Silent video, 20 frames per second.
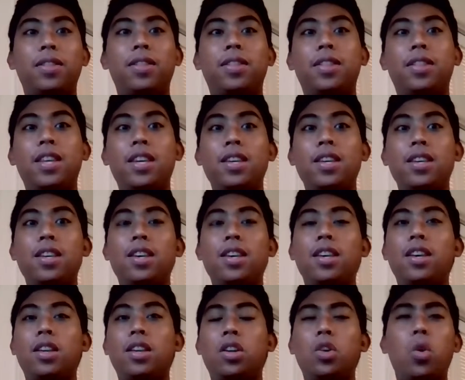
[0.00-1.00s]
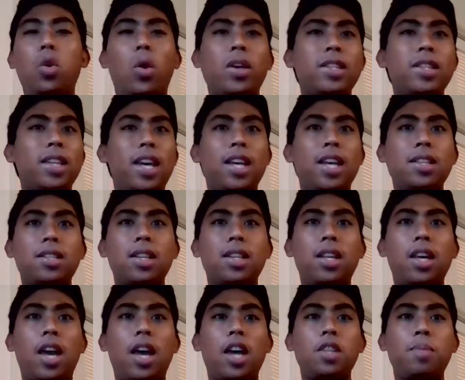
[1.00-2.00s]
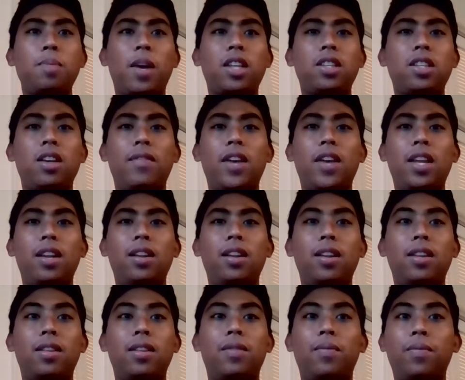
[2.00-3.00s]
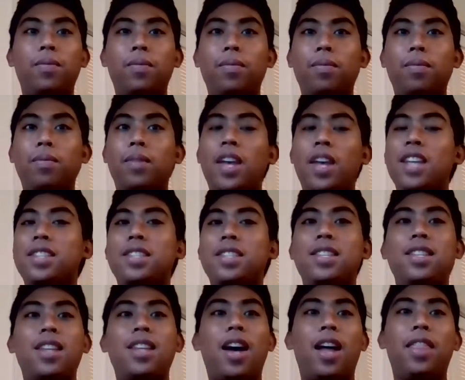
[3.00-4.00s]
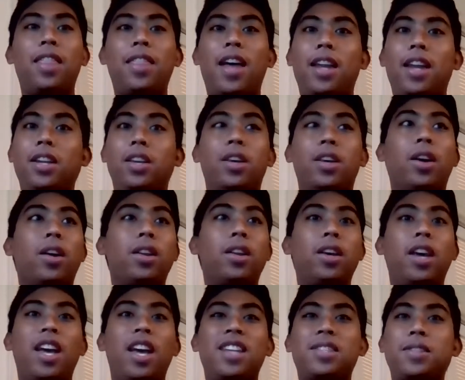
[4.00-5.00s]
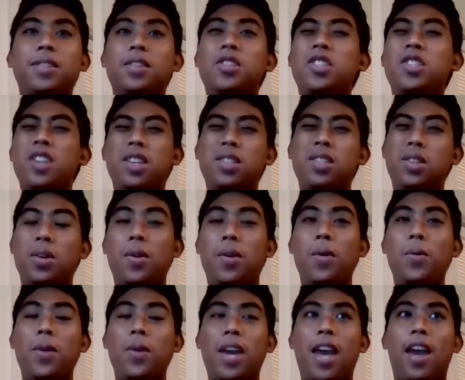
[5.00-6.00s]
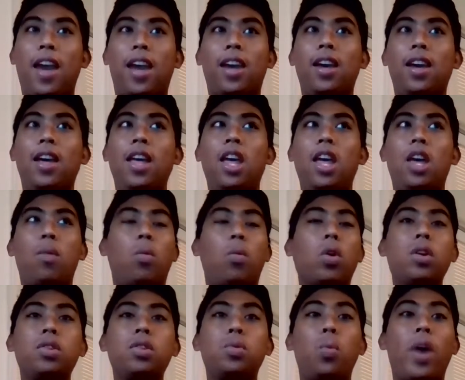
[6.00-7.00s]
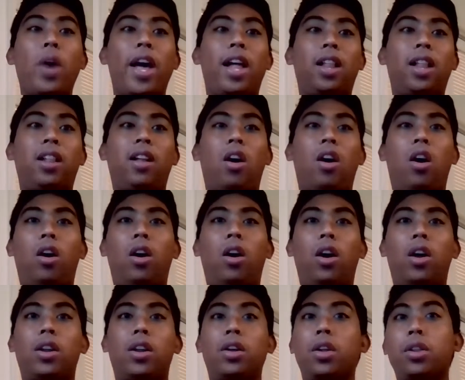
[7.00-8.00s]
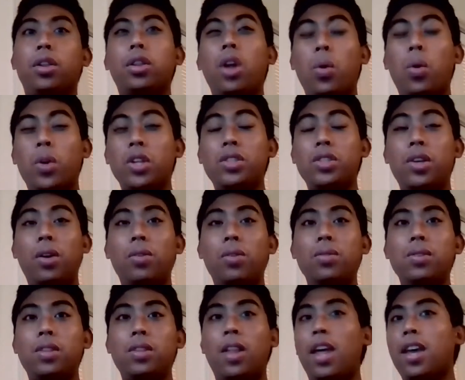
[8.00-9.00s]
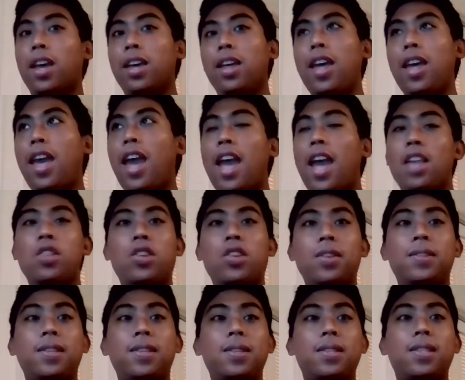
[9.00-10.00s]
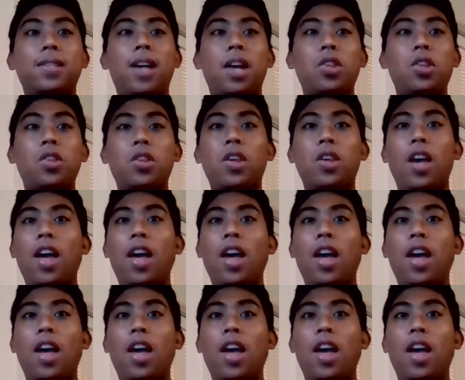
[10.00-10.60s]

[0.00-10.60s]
The noise canceling aspect of it, it's not that good. It's just okay. It works well on lower tones like engines and such.